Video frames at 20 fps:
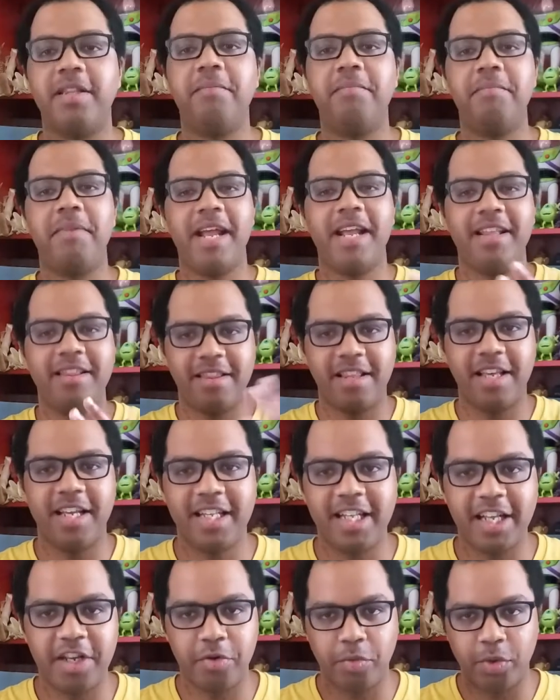the main
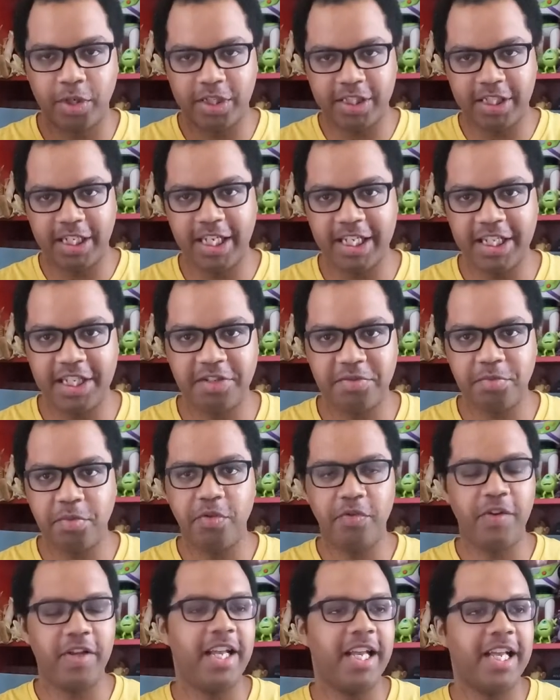thing that you want to see in this
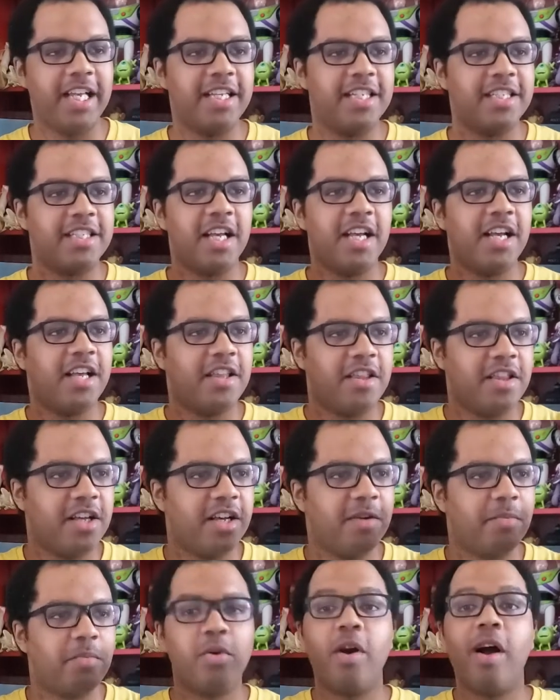movie is
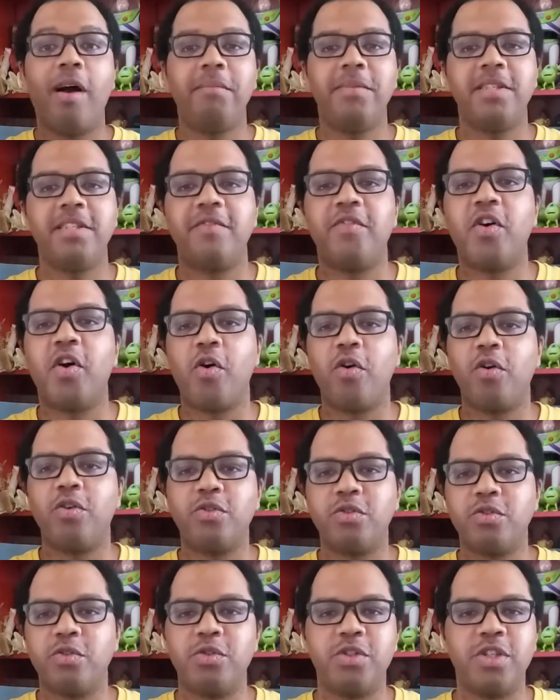the promise of
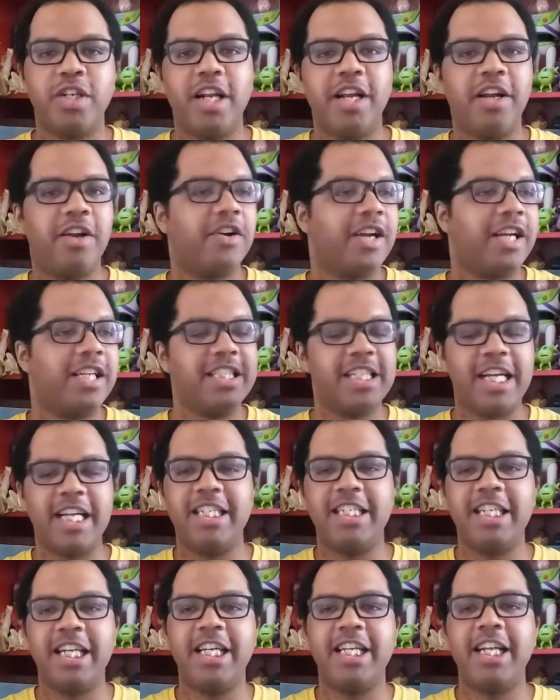Arnold Schwarzenegger and
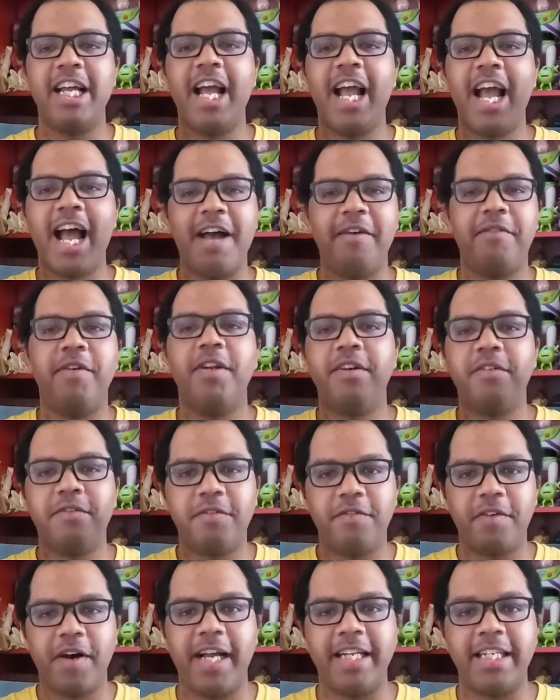Jackie Chan having a
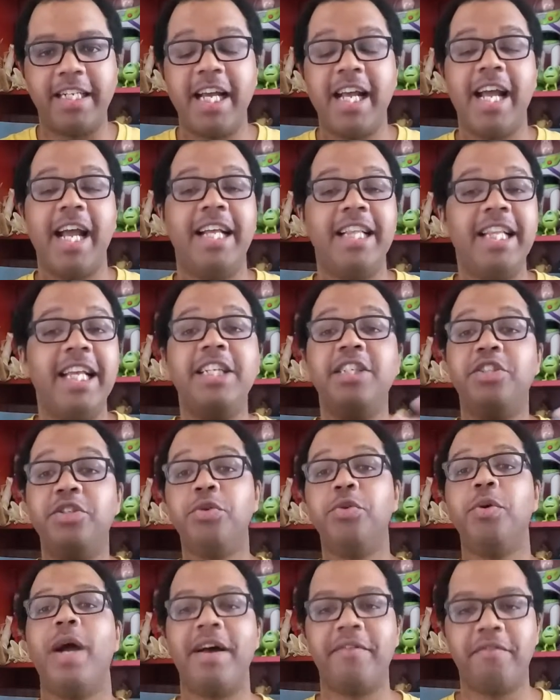fight. And they
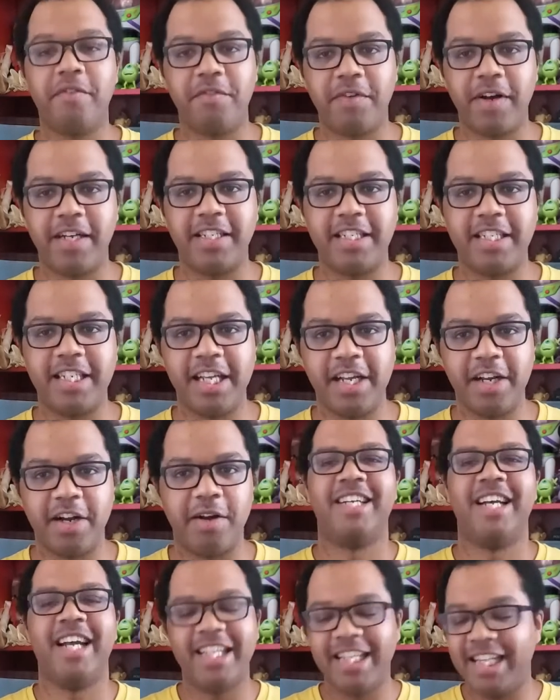do have a fight in
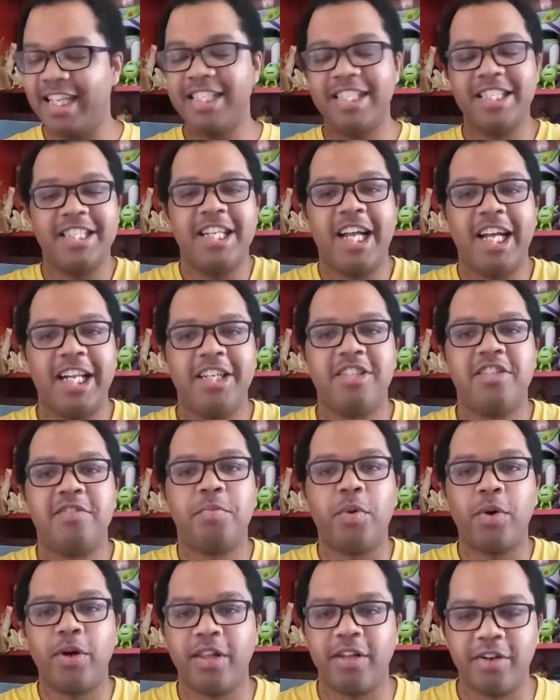here. This is not a
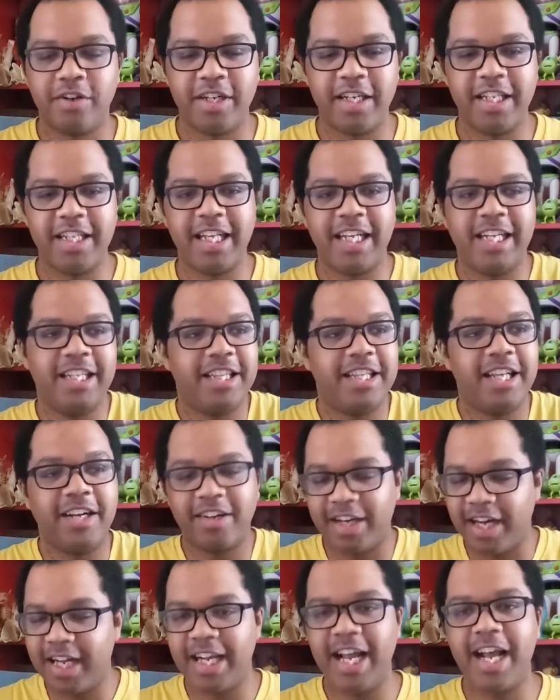spoiler or anything. They're
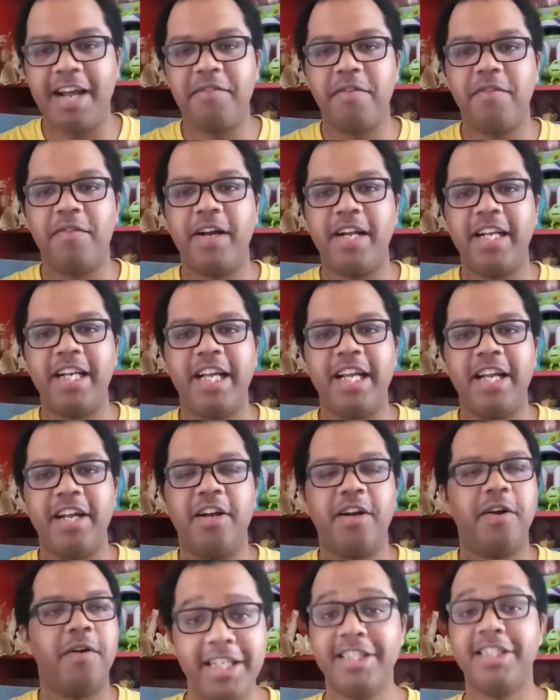gonna have a fight in
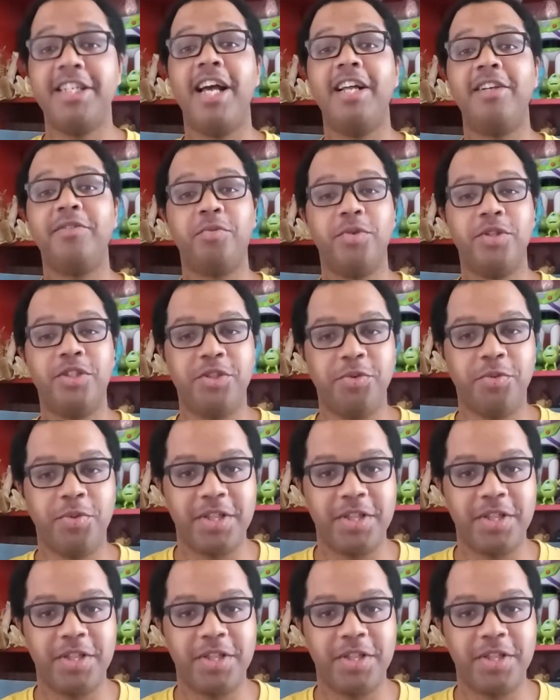here. It's not what you